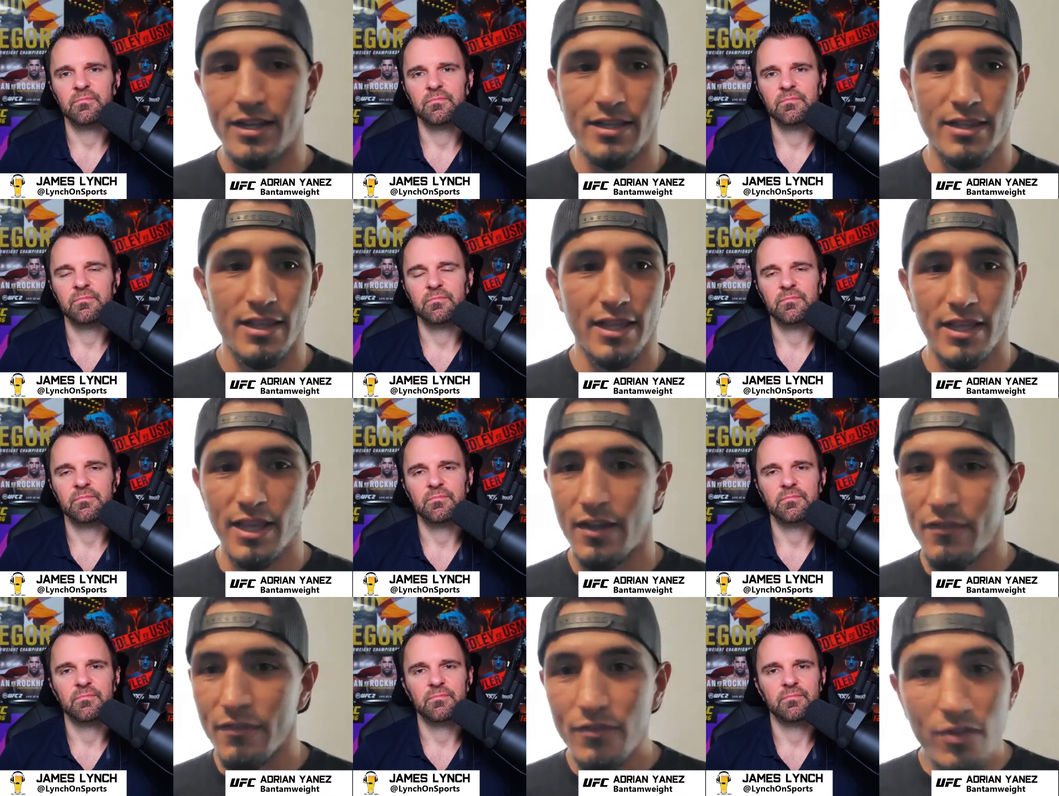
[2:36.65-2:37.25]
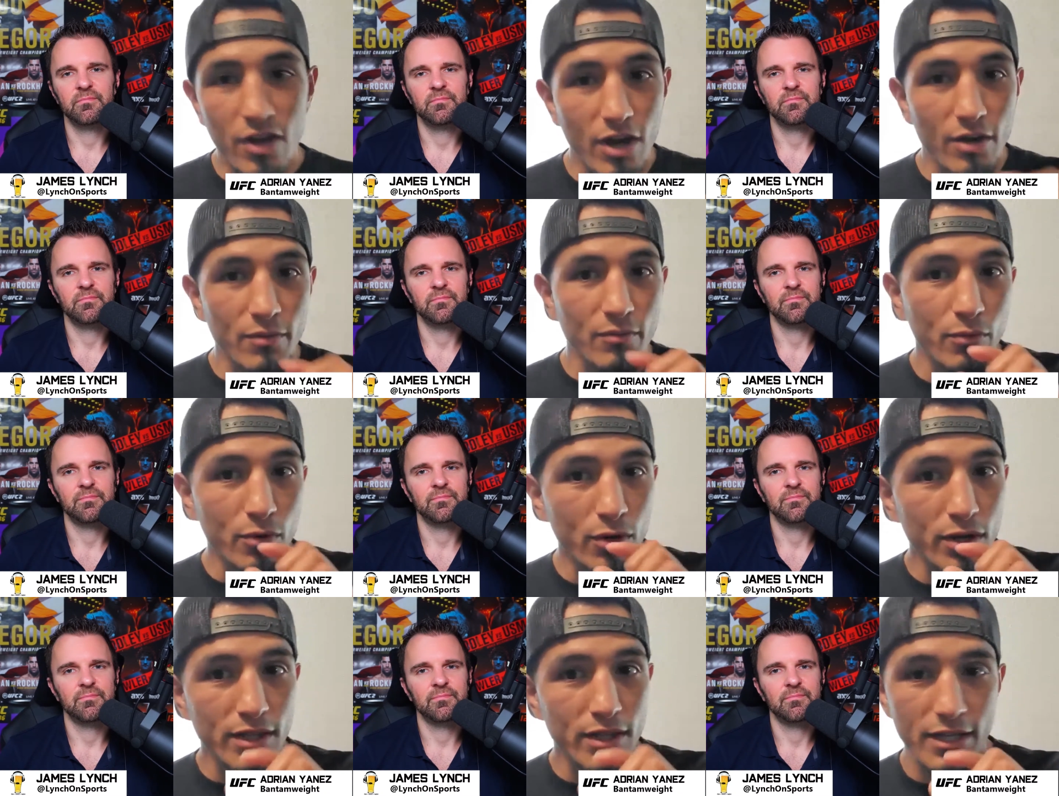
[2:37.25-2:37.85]
Speaker 1: and like I've
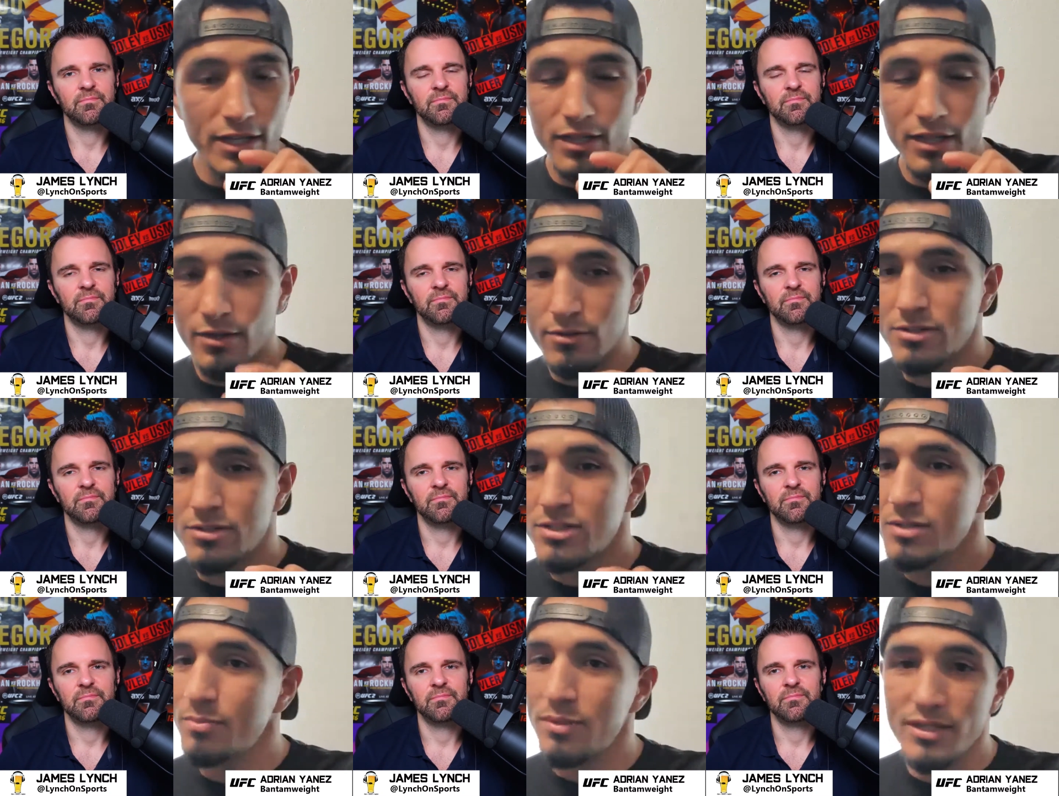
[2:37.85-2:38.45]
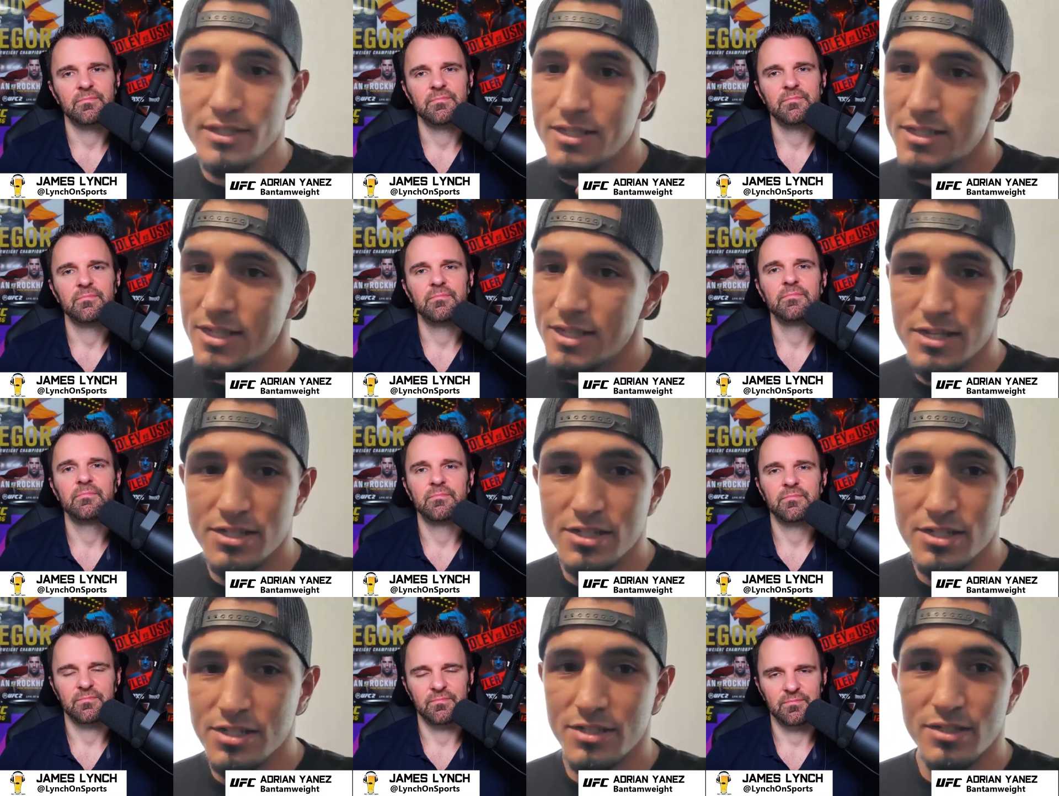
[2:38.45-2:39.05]
come really close, split
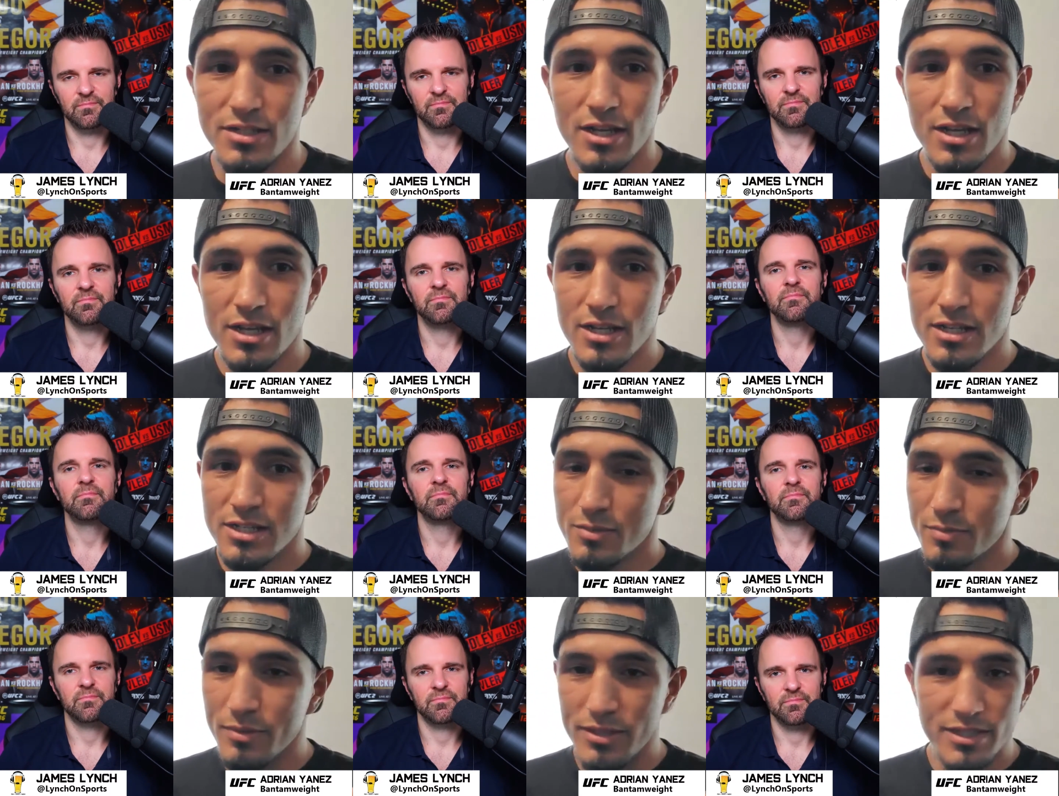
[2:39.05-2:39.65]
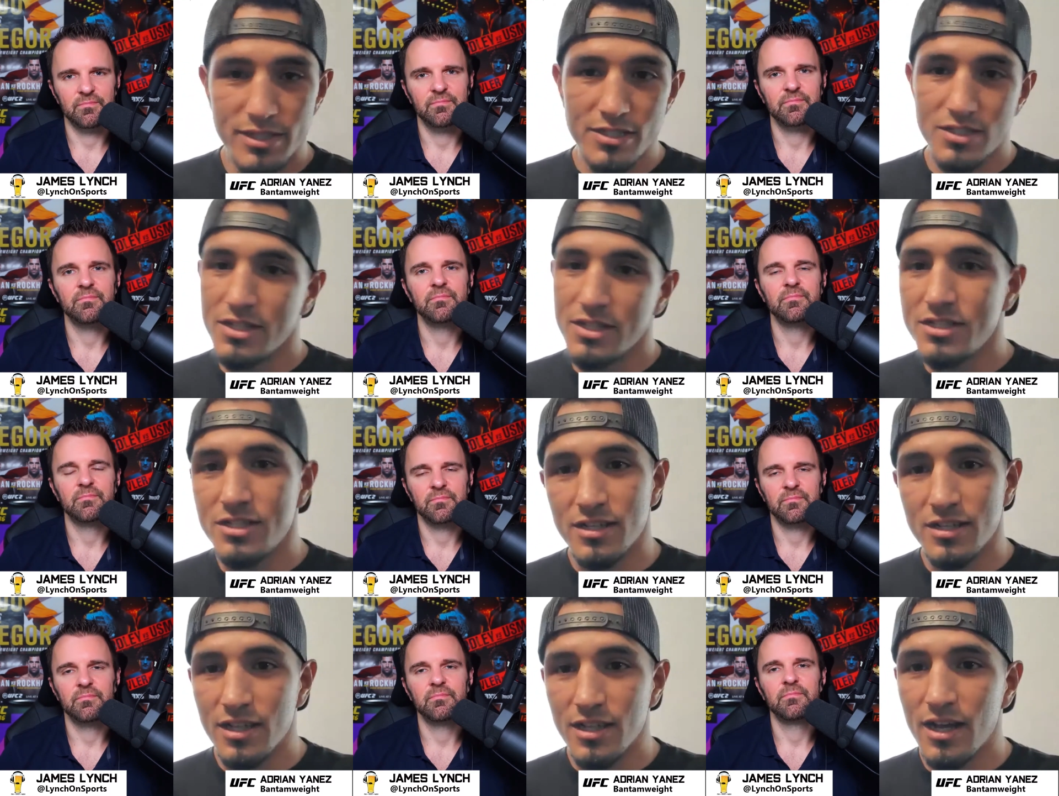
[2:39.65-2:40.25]
decision
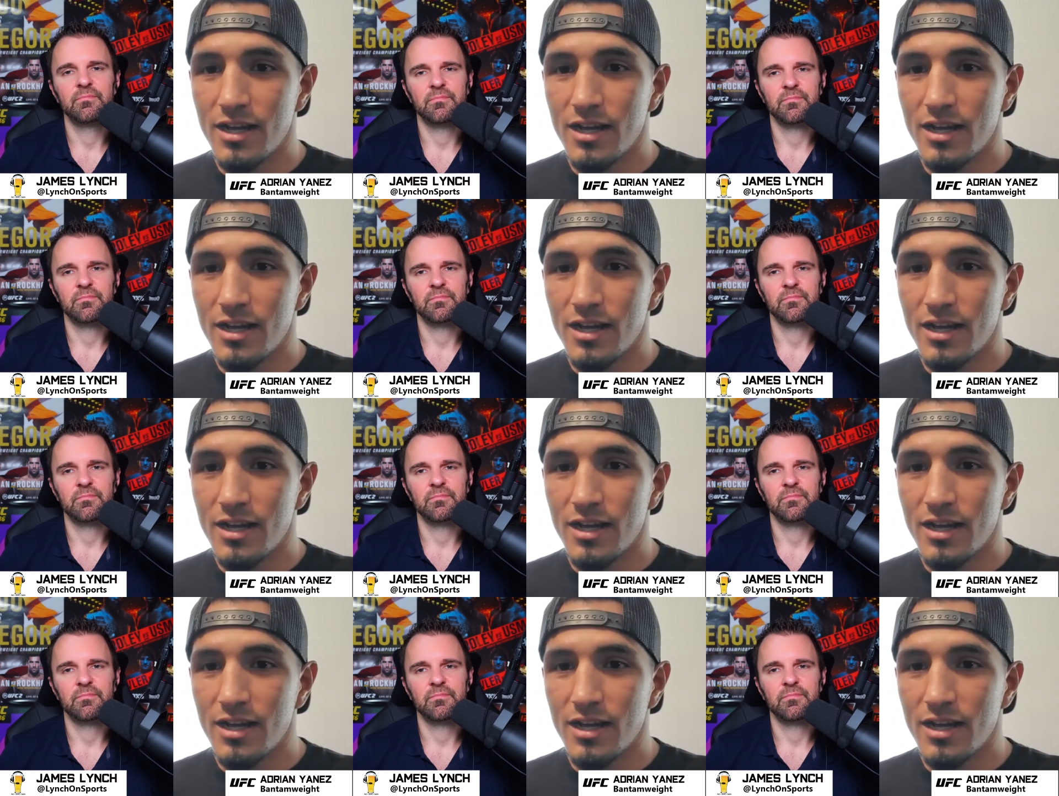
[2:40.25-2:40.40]
and